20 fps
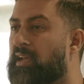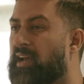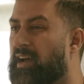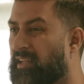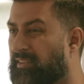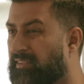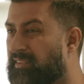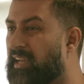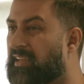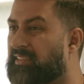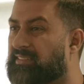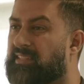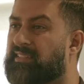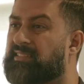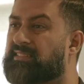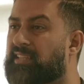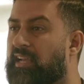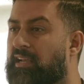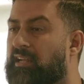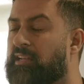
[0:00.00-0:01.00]
And that's
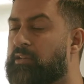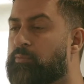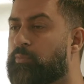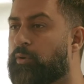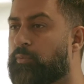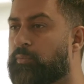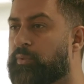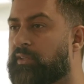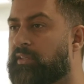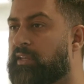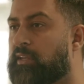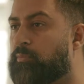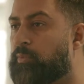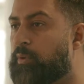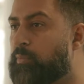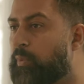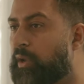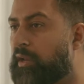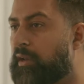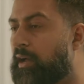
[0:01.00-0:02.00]
exactly what we did. We
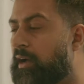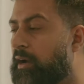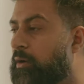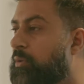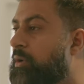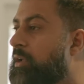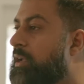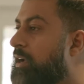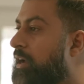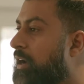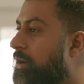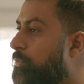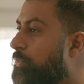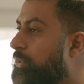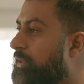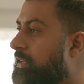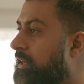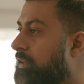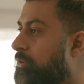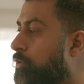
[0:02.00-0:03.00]
went out and we
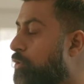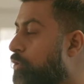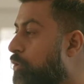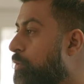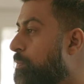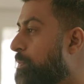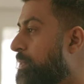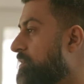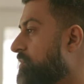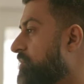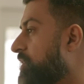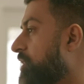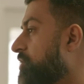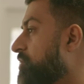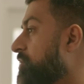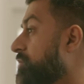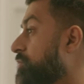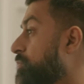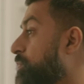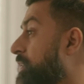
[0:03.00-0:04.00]
did open
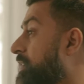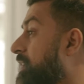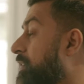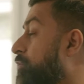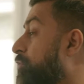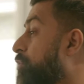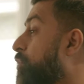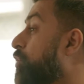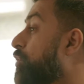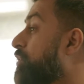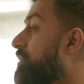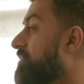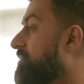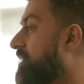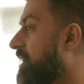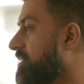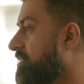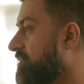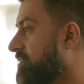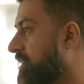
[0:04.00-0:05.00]
sessions, we did
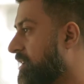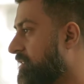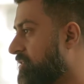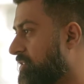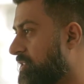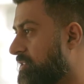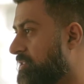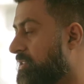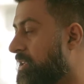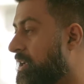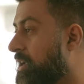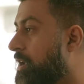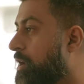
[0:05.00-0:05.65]
co-design sessions